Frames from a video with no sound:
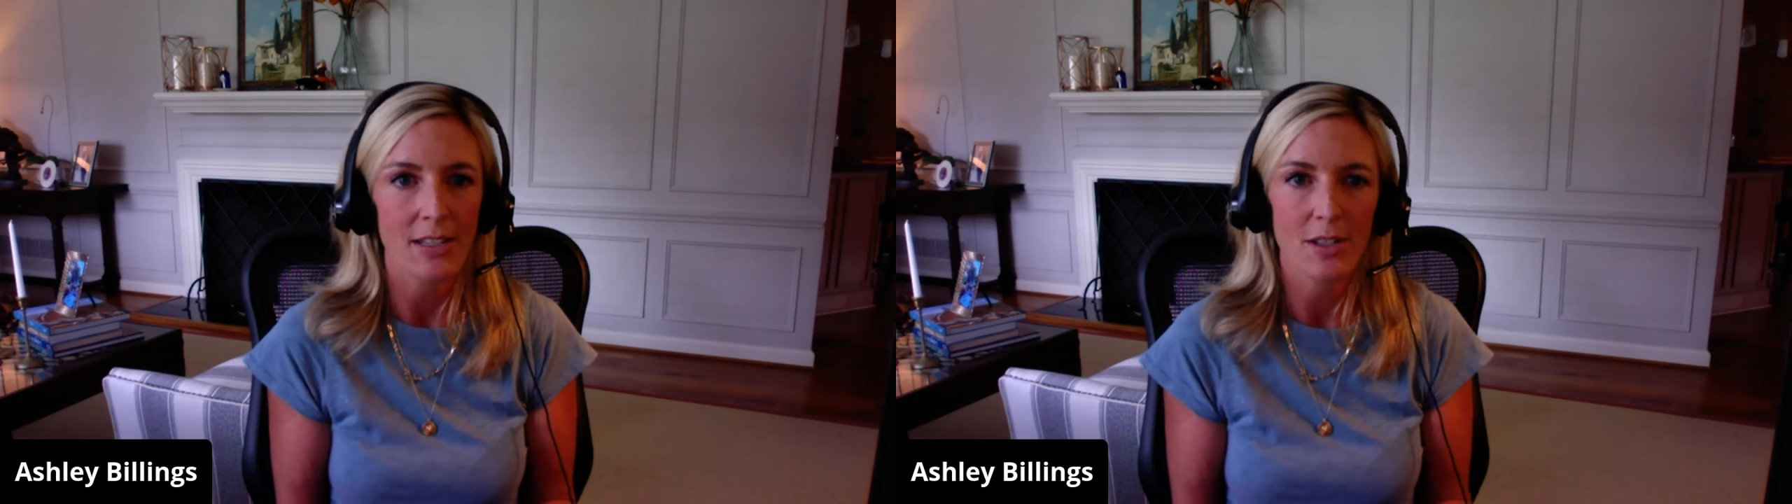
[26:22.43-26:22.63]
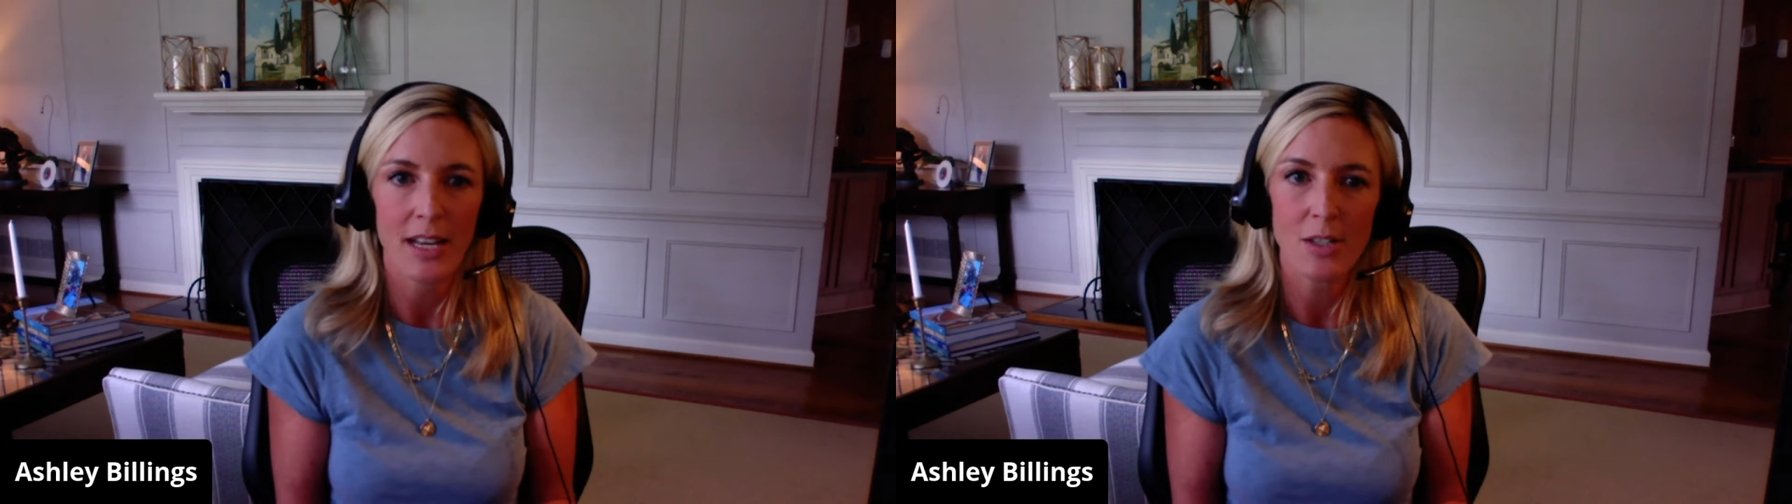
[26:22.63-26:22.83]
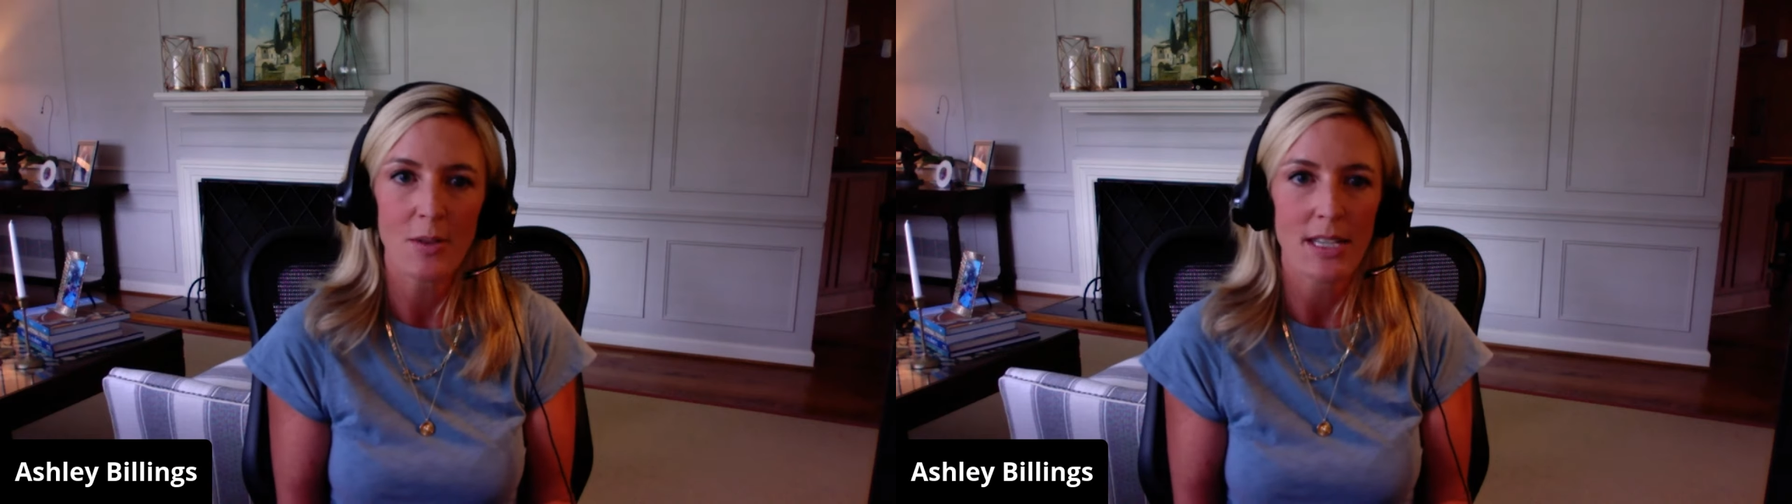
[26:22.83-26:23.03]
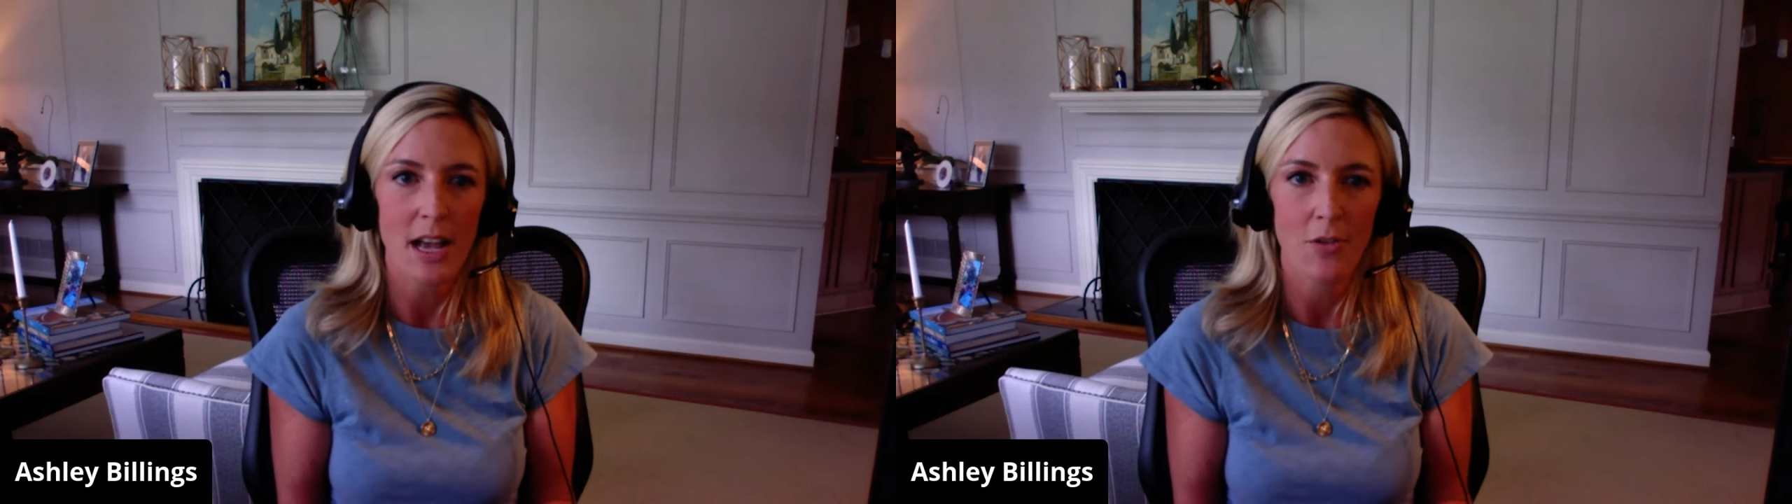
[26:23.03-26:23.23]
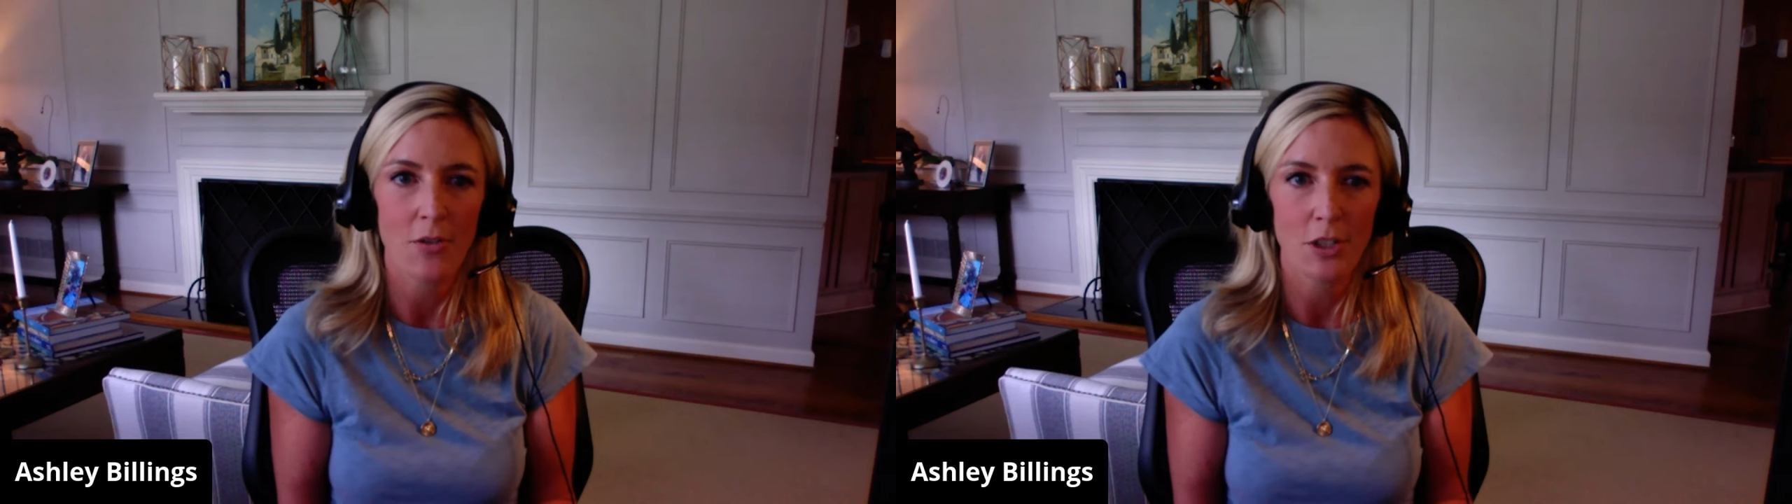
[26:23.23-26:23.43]
So that's always
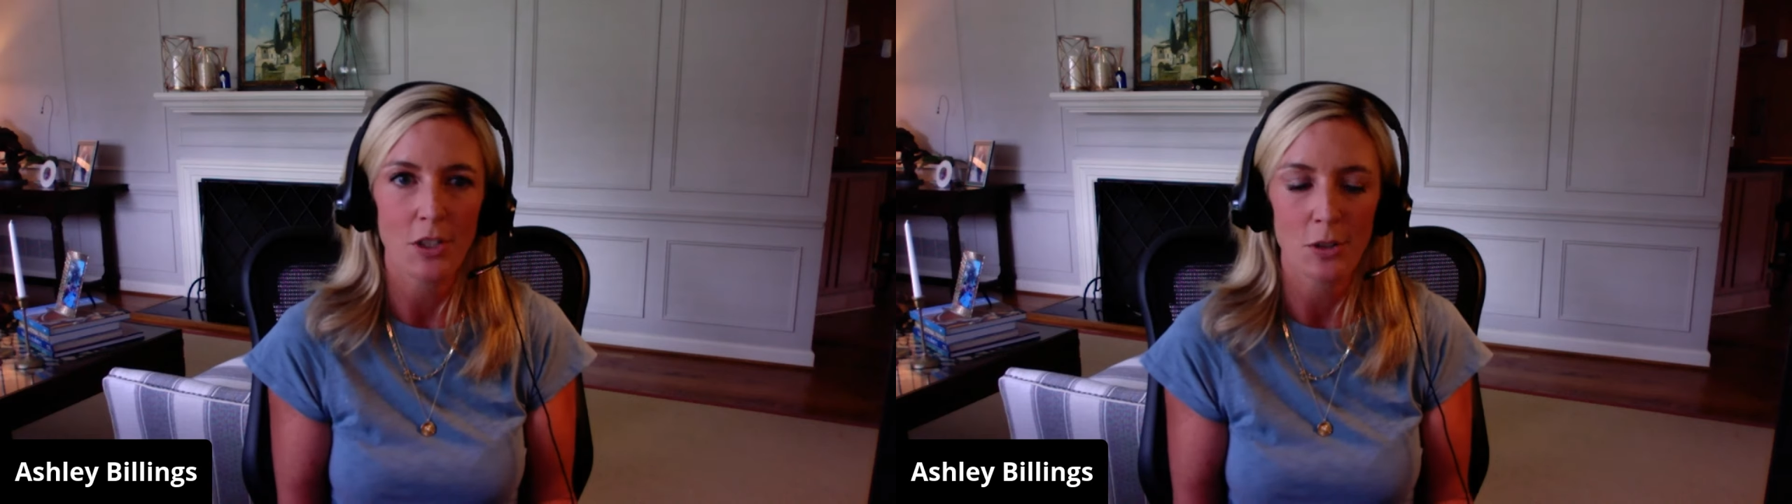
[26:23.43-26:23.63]
helpful too.